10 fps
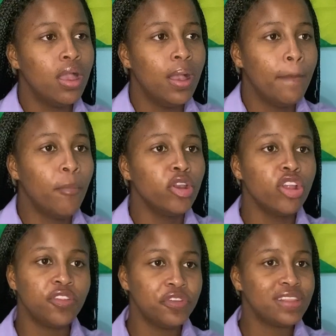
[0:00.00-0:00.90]
But just
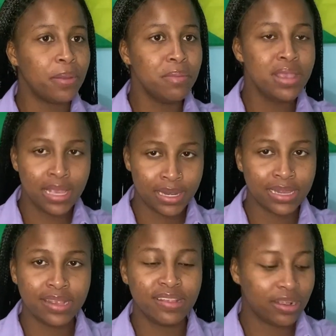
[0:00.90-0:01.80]
to stop the beating, that's
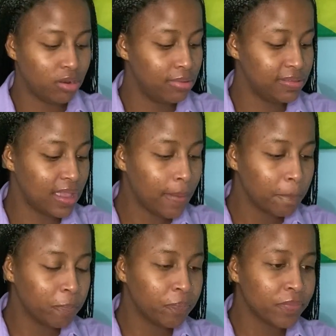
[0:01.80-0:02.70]
exactly what I say.
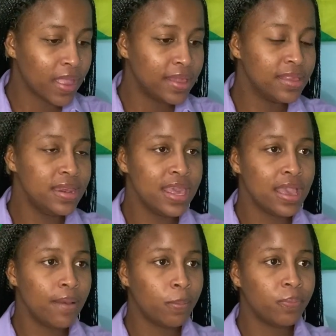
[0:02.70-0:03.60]
The day
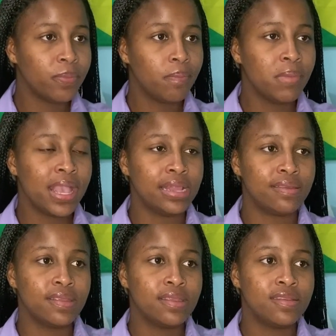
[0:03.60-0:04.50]
I get
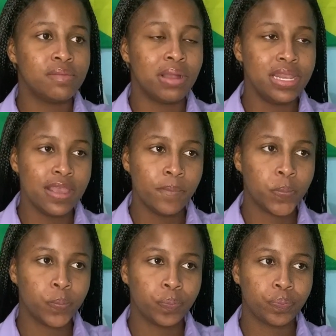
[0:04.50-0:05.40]
Smaddy
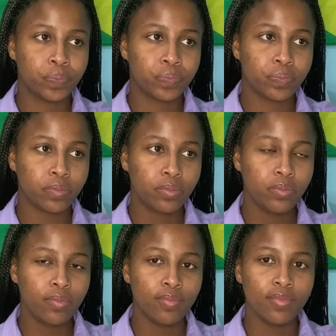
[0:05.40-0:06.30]

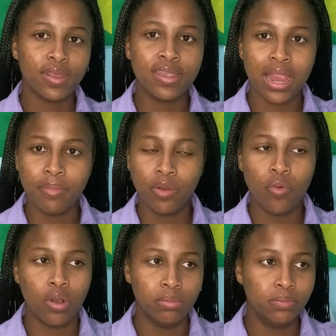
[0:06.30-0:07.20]
carry me
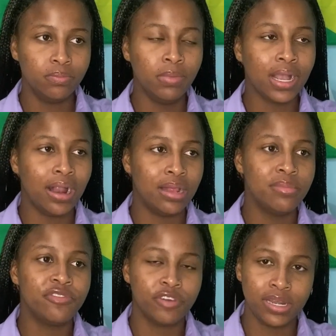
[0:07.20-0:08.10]
home. I call my
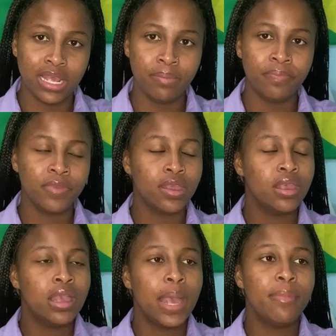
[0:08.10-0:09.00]
friend them.
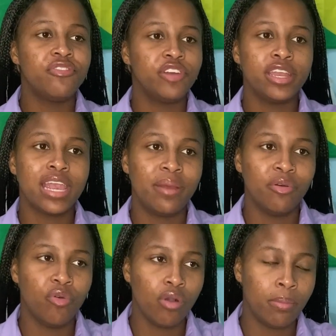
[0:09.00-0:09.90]
My friend carry me
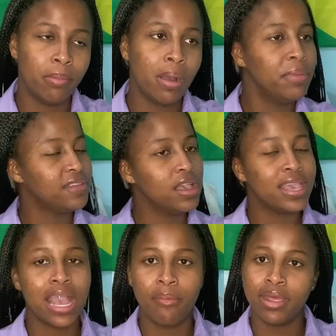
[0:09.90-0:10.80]
home. Mama say you
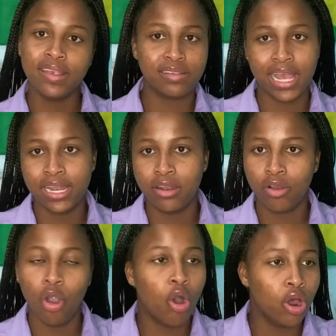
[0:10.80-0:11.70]
can't make this slide, you know.
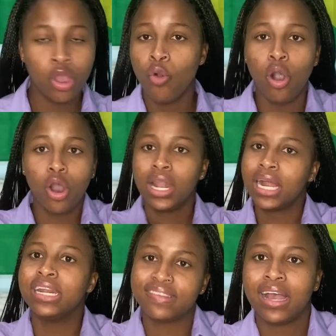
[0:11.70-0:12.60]
How long
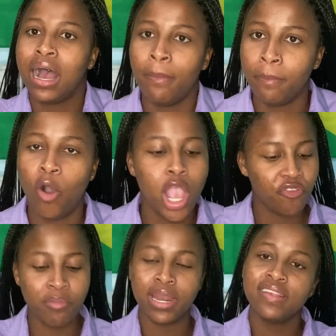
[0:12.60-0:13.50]
this happen? How if you
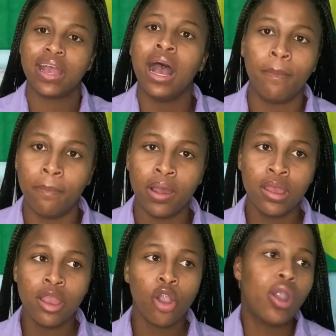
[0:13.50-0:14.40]
make this happen?
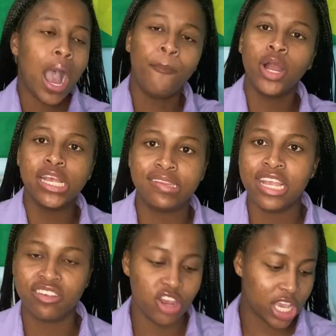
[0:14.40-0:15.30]
Go to police
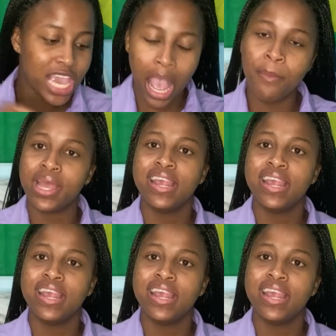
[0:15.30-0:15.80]
station, you can't make this